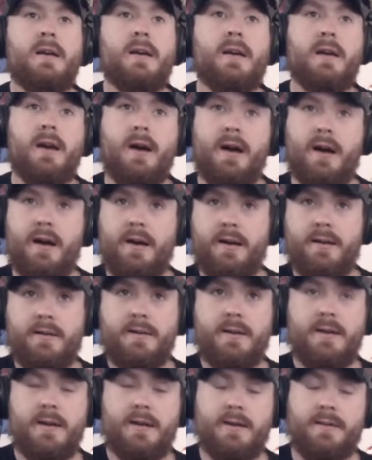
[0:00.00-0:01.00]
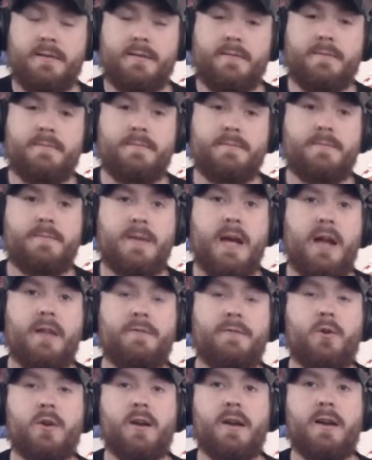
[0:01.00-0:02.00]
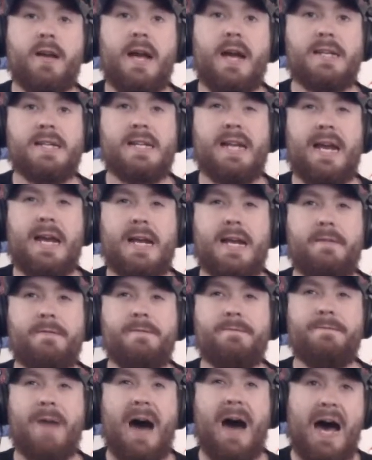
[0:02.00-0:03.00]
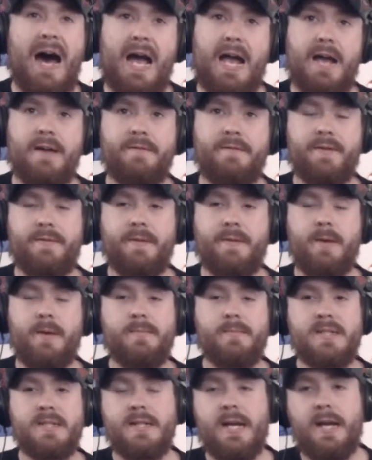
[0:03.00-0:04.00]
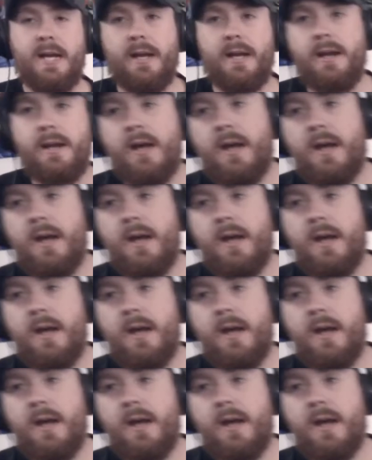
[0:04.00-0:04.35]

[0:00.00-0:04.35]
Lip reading: in California in 1985, if I'm not mistaken.